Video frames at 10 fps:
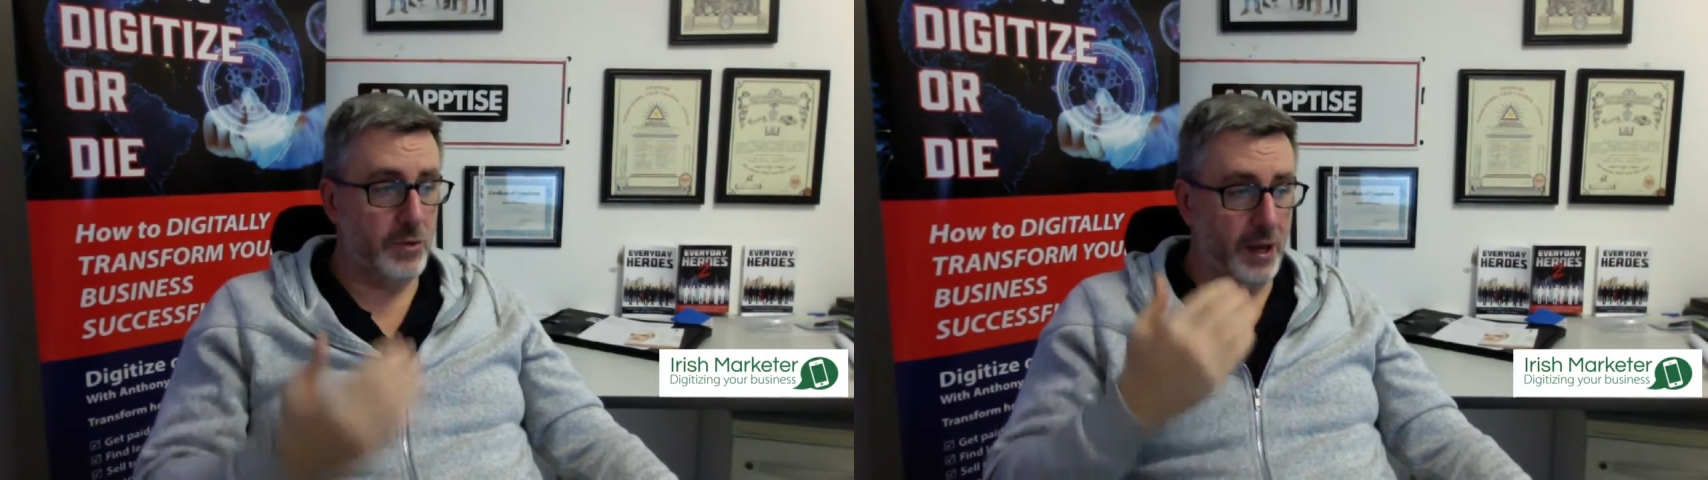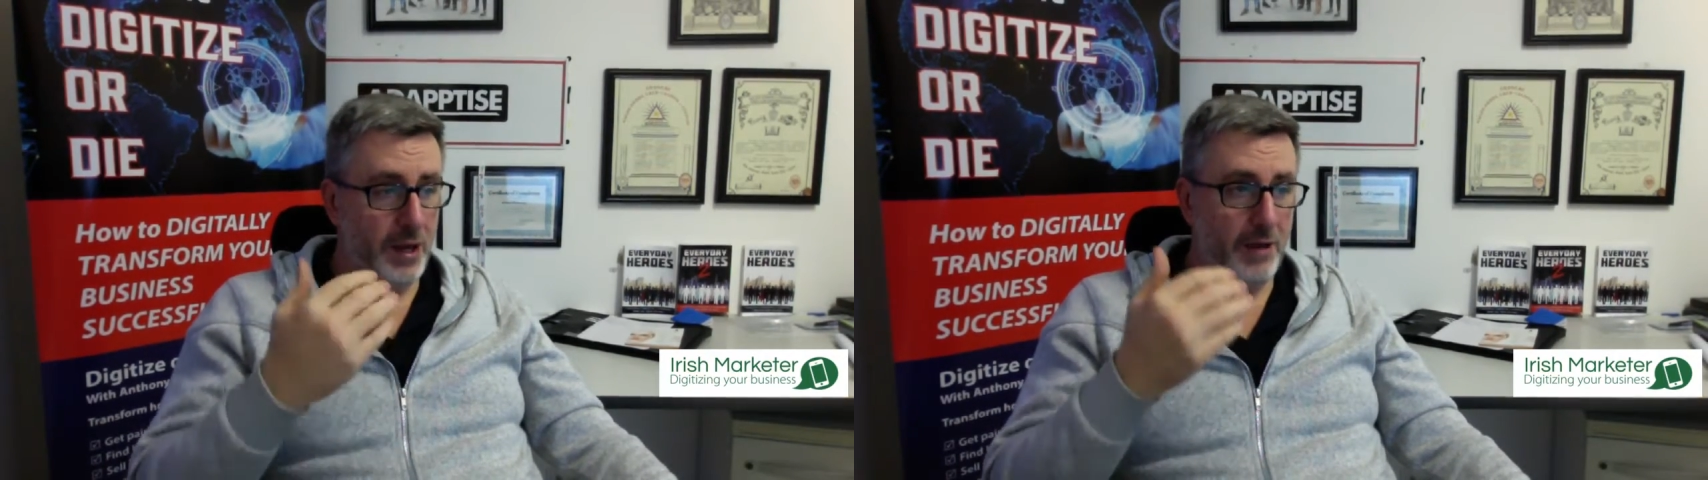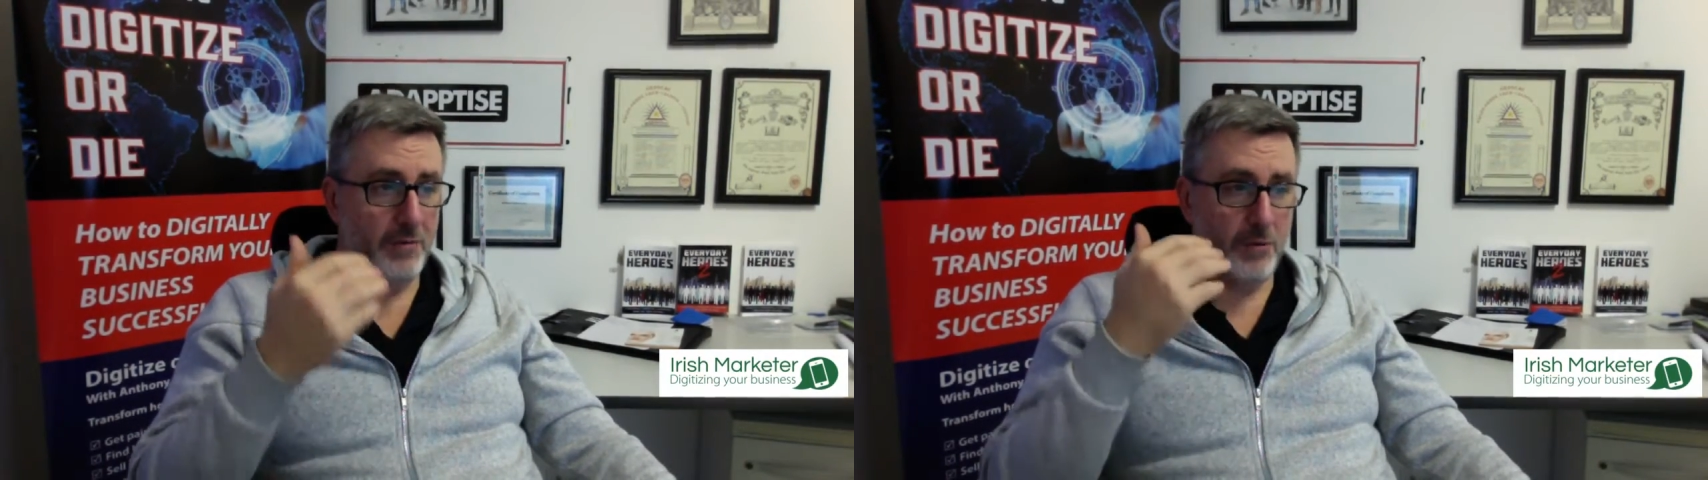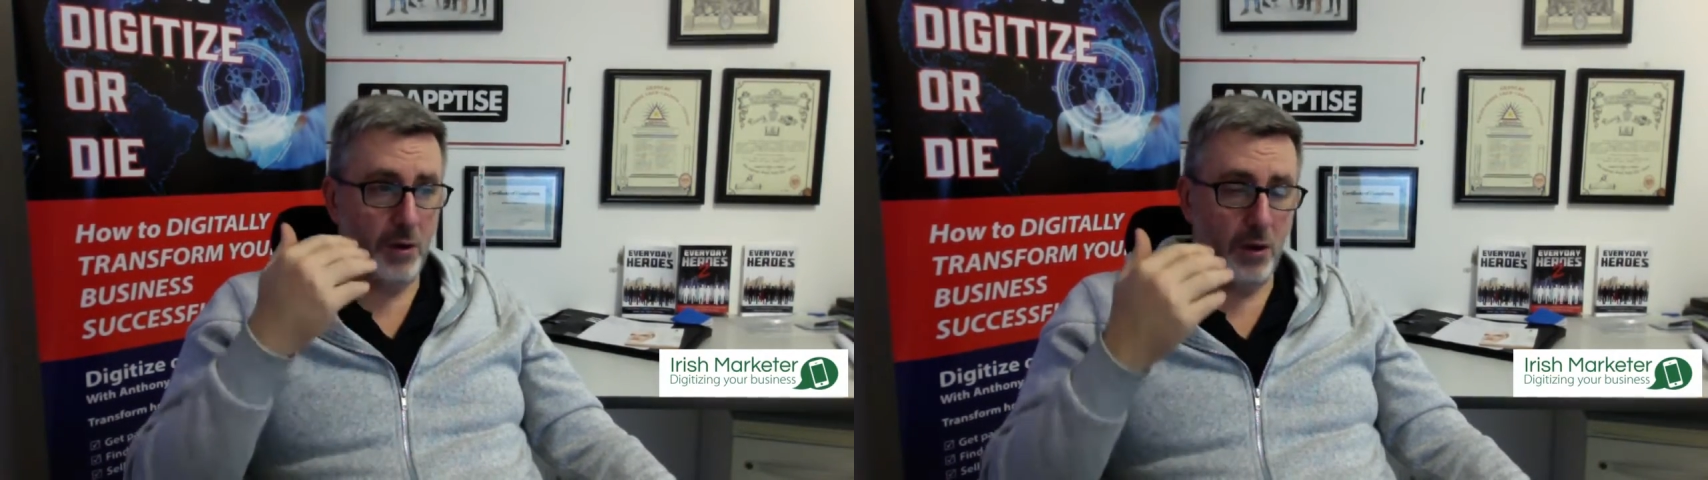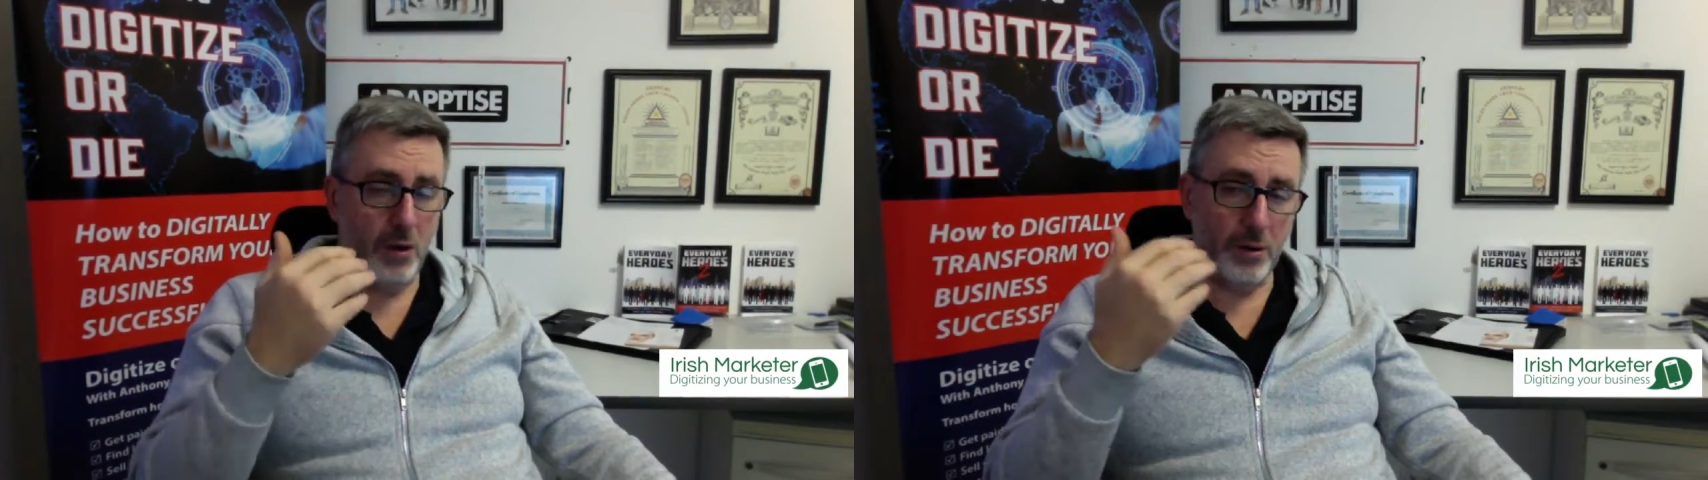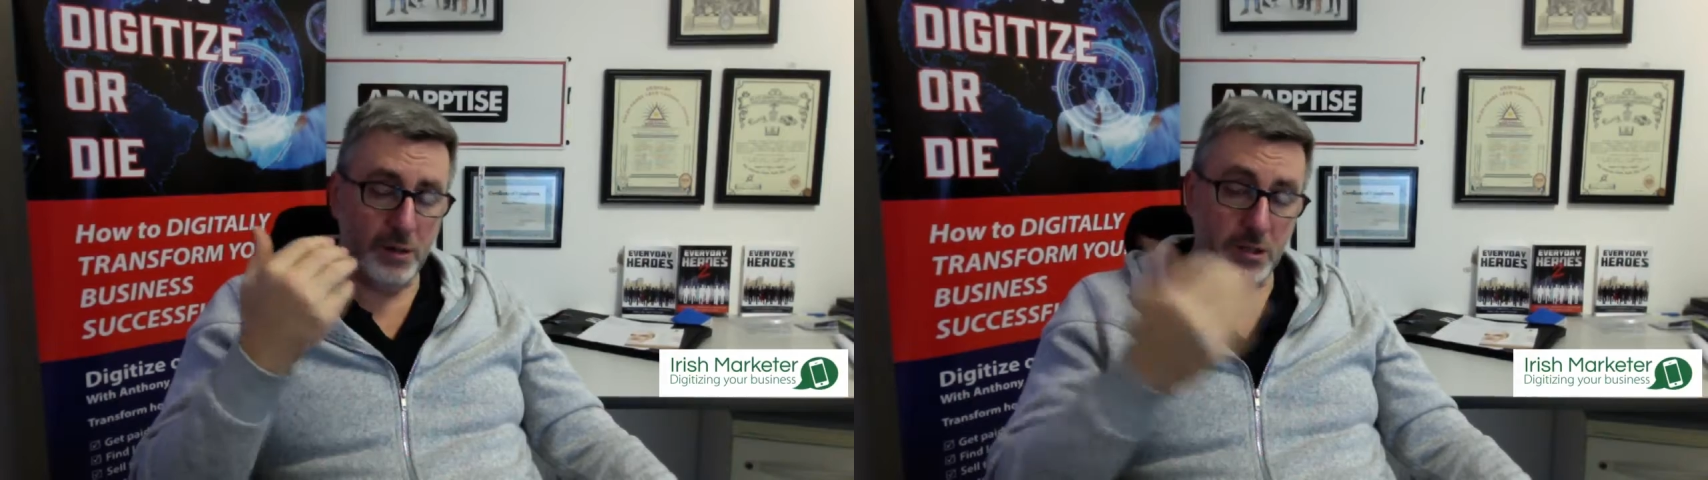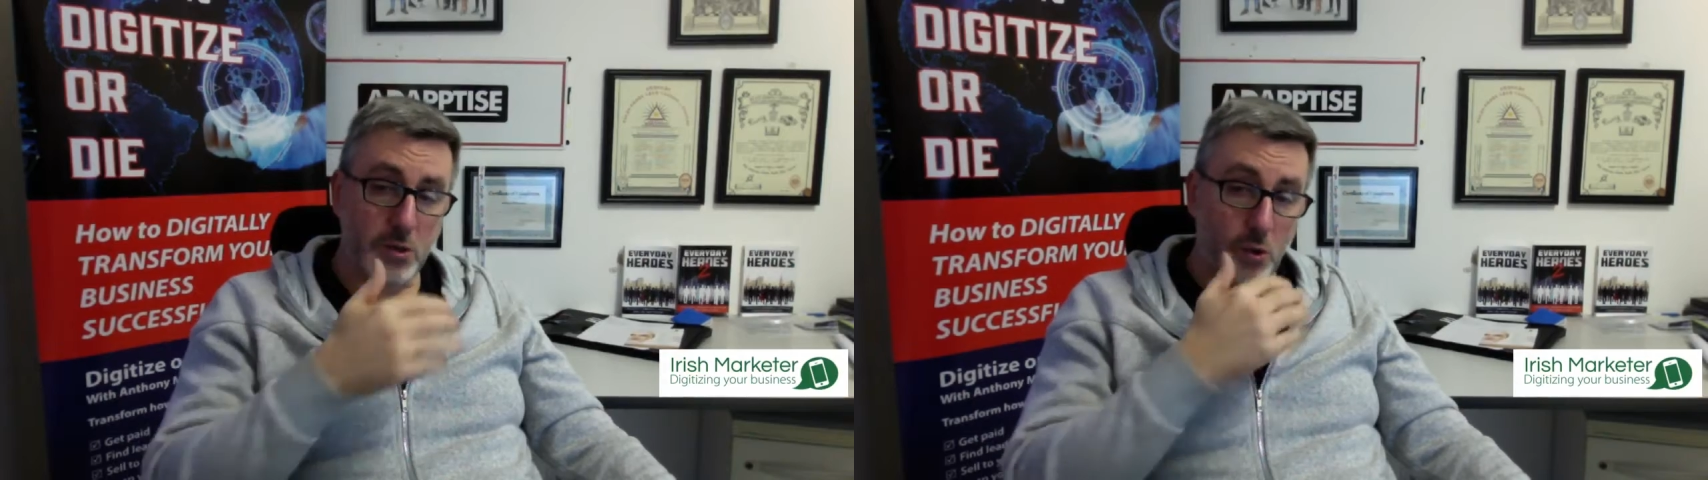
You have this